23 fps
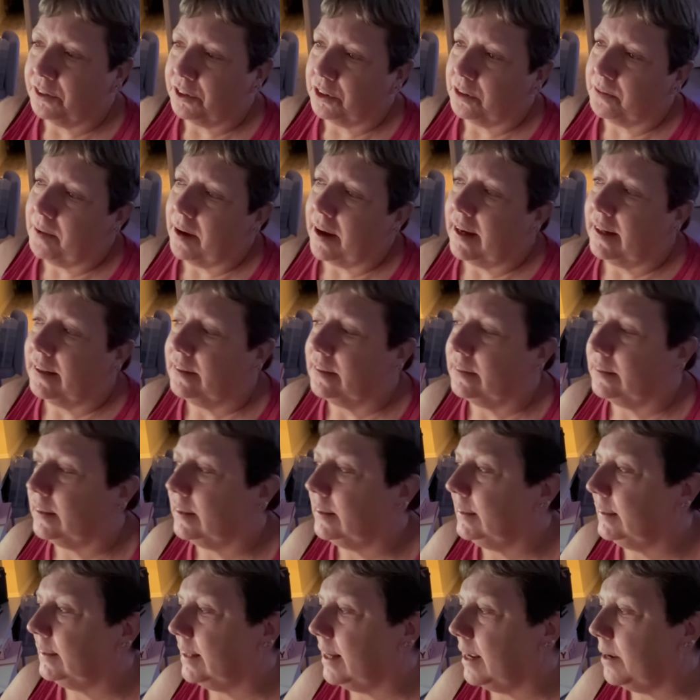shook my hand, said
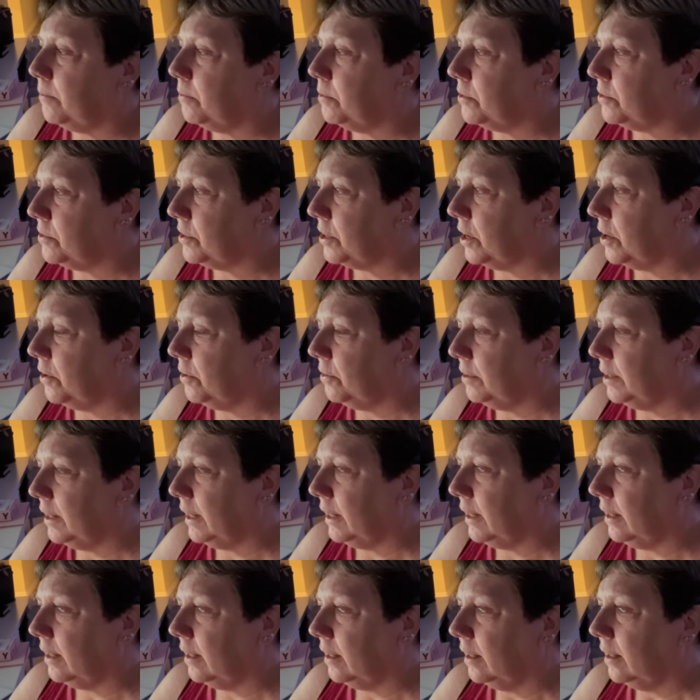his name was
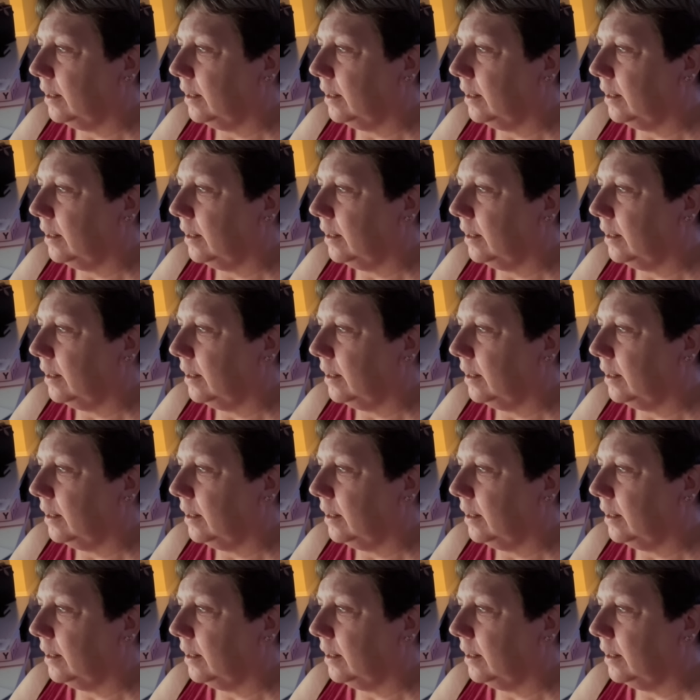Tony.